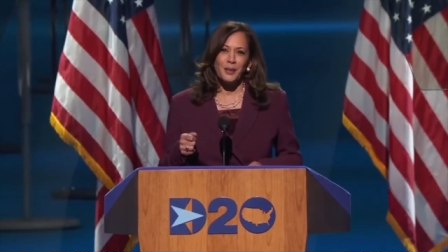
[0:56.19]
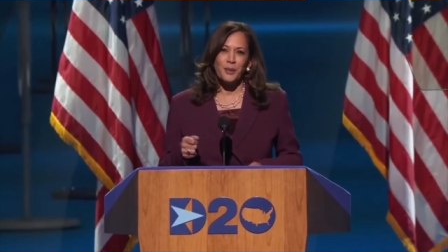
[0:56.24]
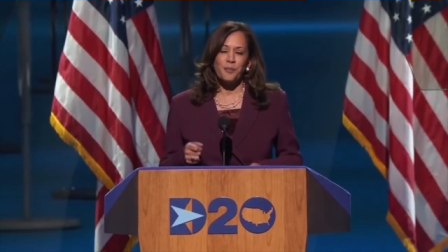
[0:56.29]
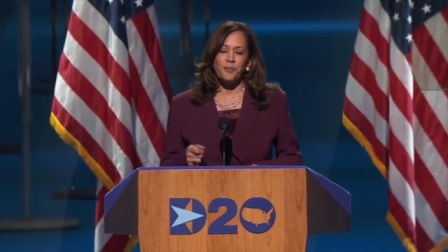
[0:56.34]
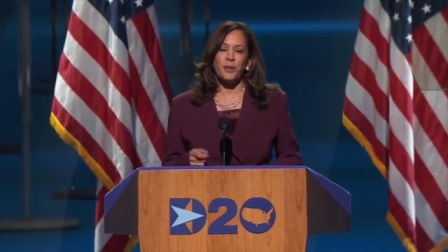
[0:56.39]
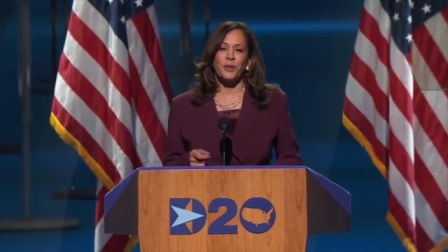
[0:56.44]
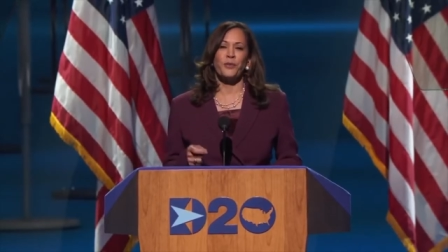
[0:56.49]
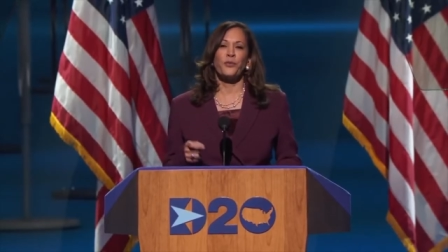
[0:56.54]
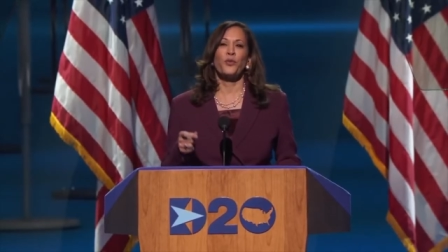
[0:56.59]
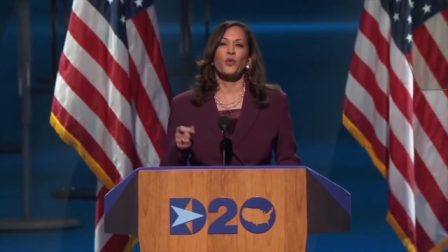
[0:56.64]

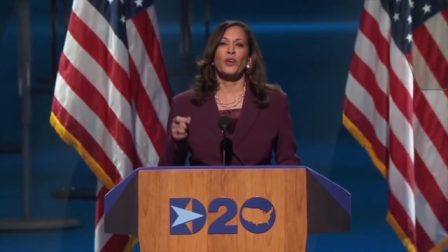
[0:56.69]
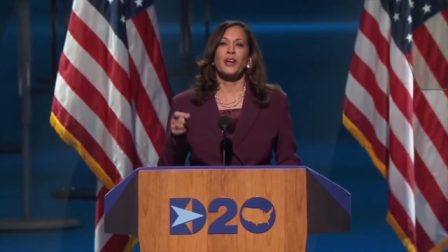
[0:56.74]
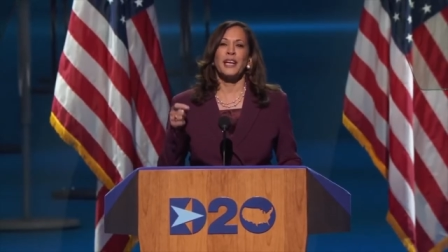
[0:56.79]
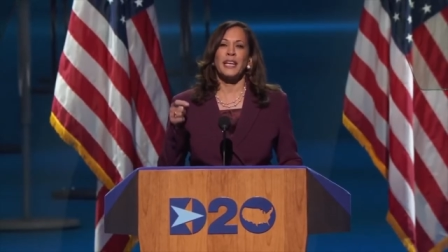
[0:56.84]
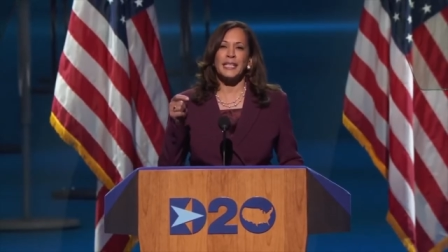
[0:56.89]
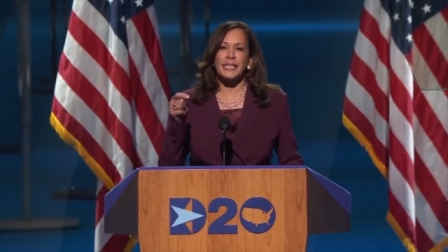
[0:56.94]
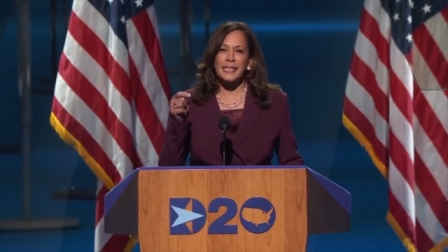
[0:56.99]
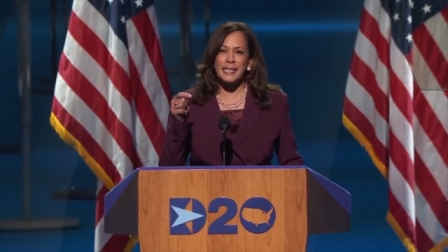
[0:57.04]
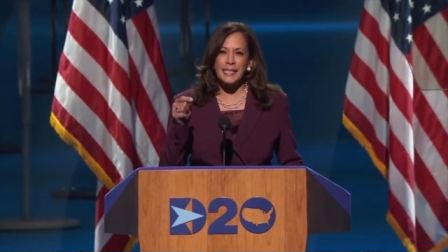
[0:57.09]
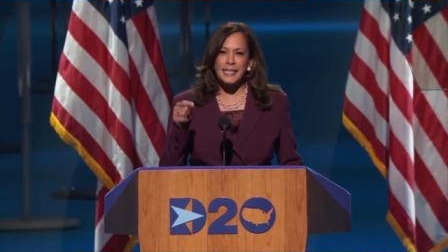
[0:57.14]
but for a
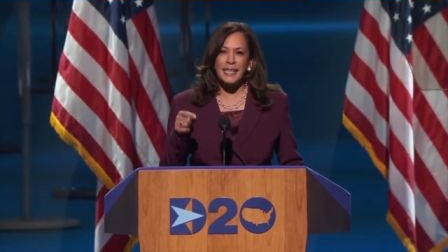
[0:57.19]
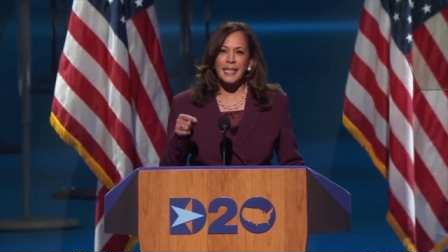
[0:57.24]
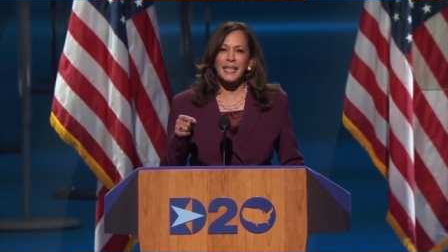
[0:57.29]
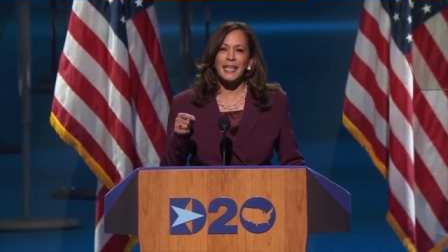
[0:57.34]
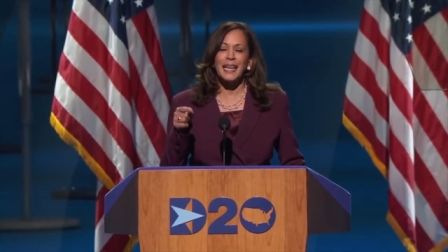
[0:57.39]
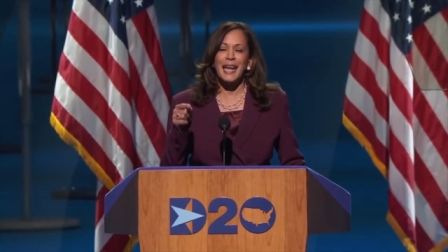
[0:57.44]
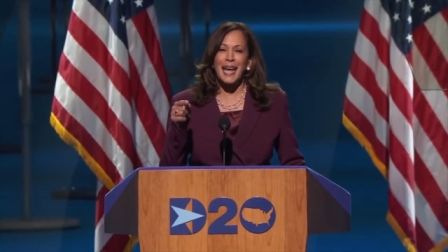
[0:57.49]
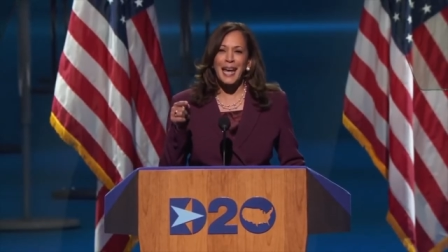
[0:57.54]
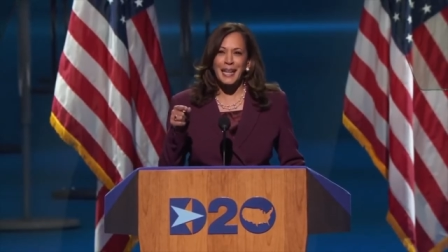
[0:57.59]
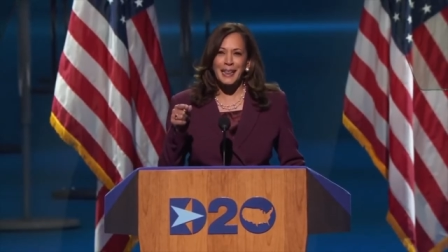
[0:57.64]

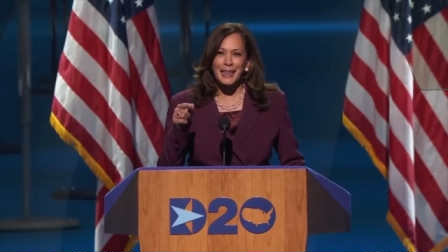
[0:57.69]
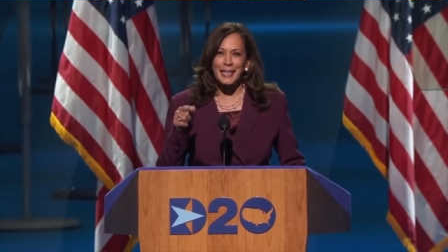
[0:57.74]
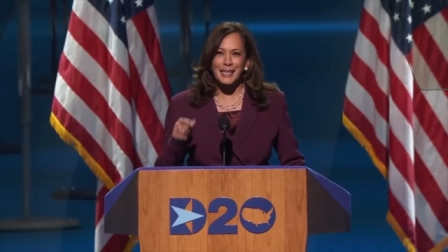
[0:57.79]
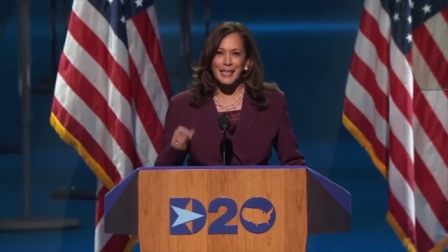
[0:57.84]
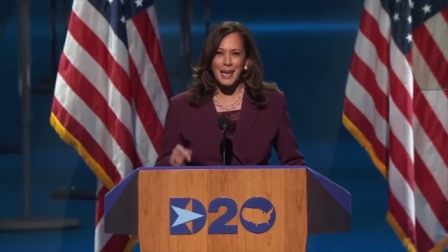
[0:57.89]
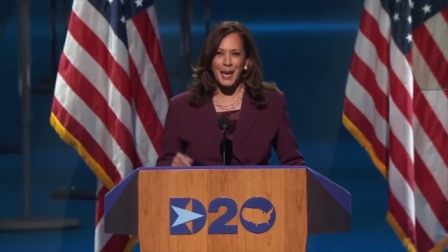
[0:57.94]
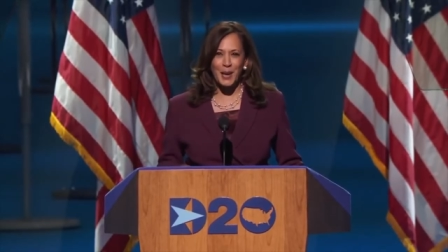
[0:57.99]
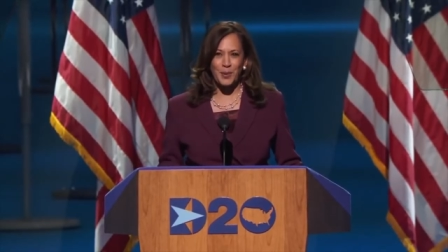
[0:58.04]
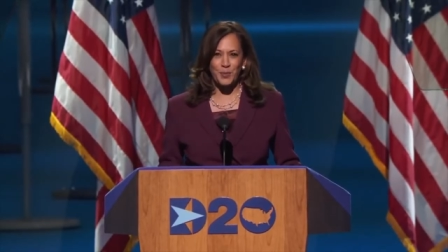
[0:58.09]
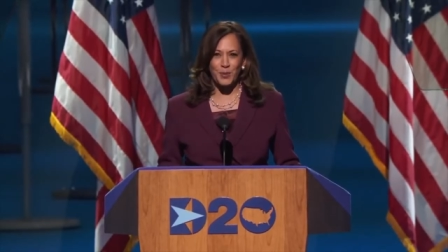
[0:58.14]
seat at the
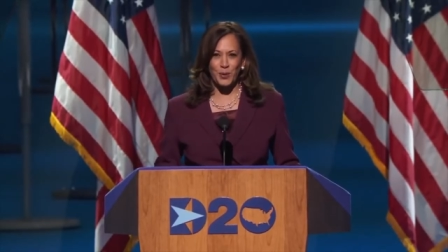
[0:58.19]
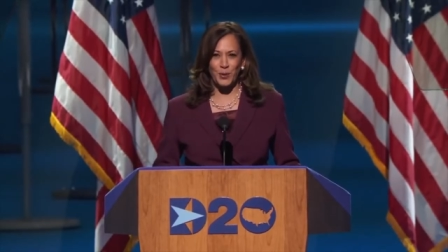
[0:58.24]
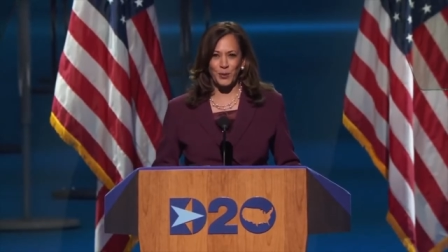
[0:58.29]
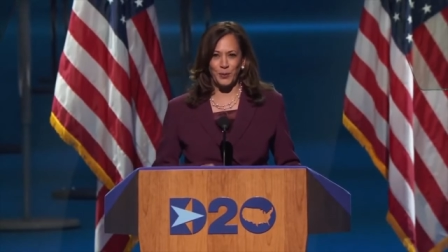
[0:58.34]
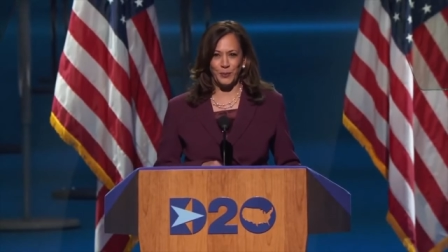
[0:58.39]
table.